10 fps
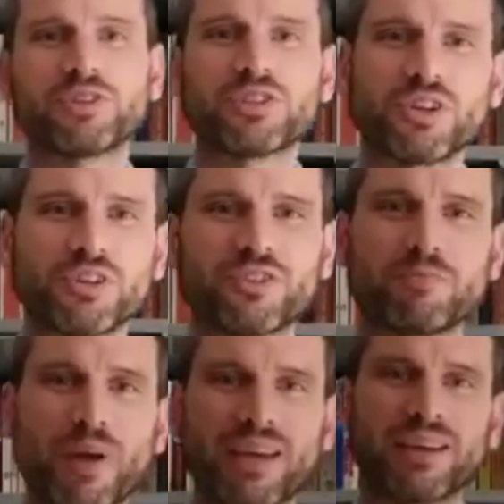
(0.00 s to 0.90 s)
students of
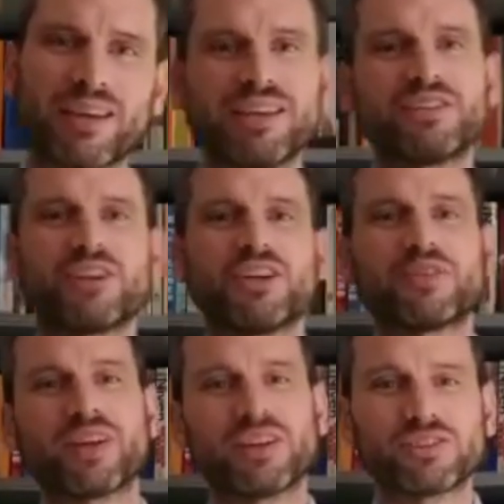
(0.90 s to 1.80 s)
Becket Keys Church of
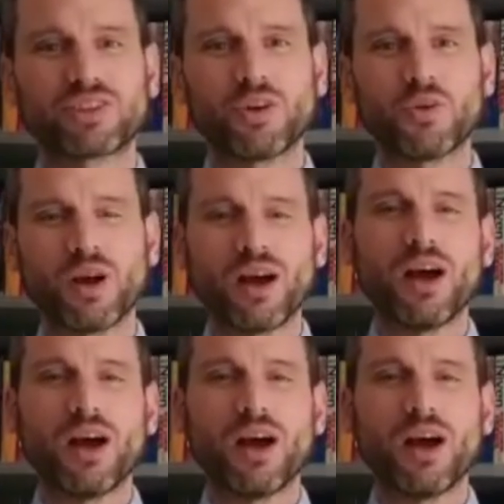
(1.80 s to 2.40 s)
England School.